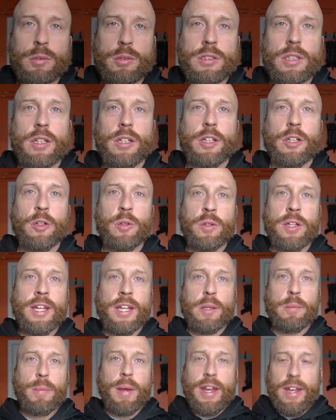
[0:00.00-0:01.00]
was a
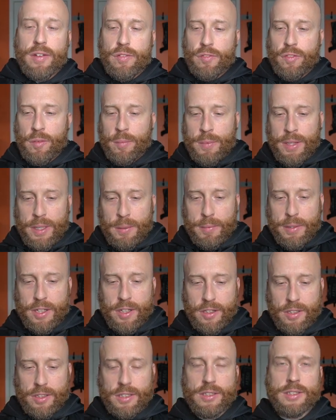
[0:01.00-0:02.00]
unique bait for me
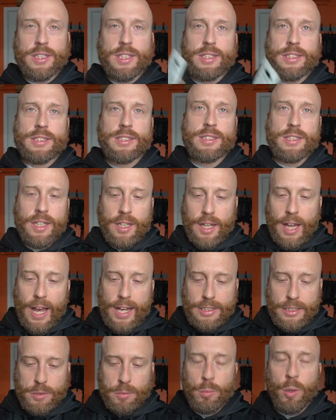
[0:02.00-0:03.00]
because it's a
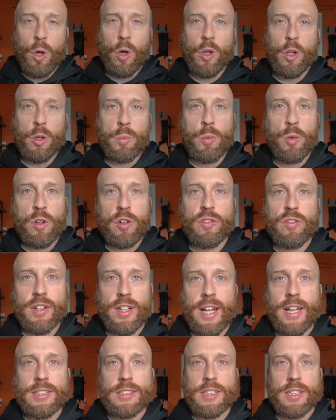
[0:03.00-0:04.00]
lot smaller, more
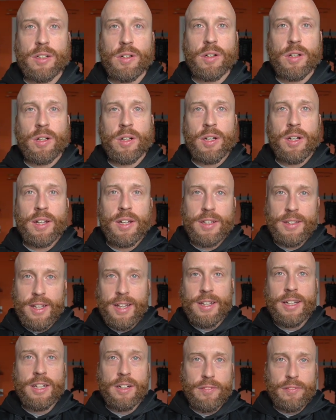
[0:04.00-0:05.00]
finessier
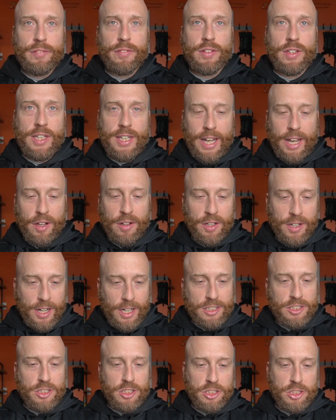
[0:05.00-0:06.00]
than the Vatalion
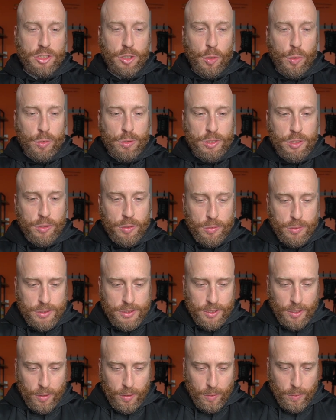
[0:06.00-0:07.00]
I just showed you.
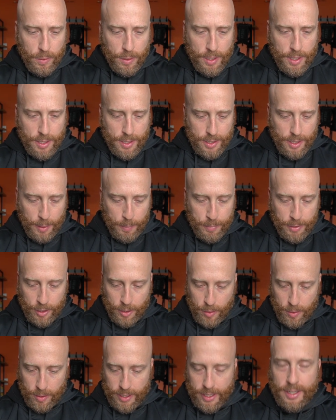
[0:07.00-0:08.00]
So I'm going to
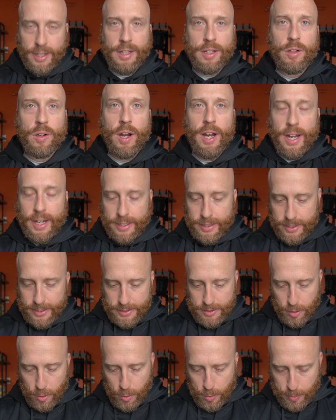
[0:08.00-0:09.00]
go ahead and crack
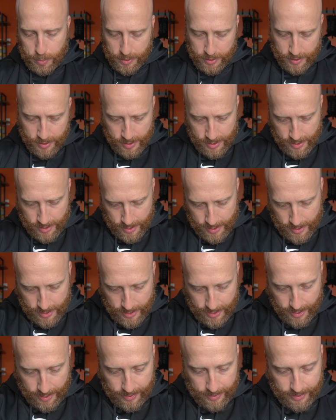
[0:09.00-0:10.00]
these open.
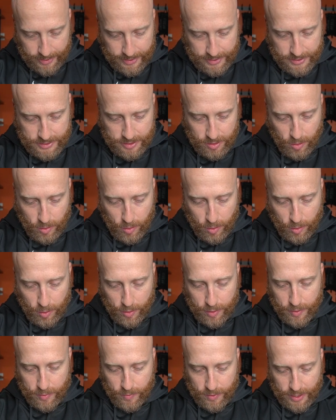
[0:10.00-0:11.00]
And these are
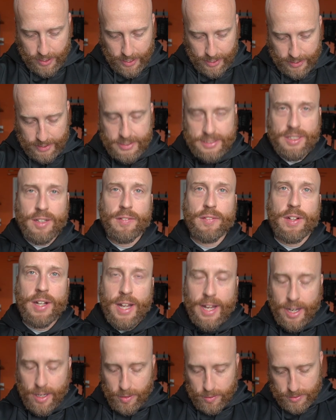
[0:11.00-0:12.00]
3 eighths of an
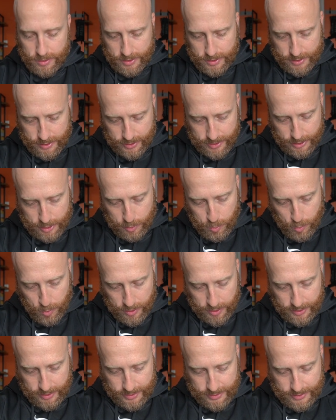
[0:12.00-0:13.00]
ounce. This one
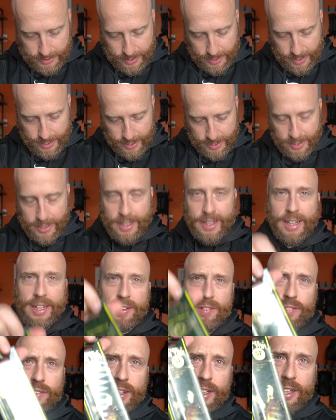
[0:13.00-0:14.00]
is in
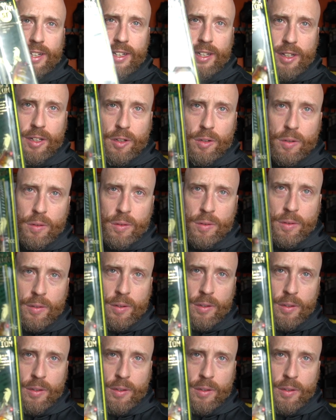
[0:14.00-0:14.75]
Evening Gill.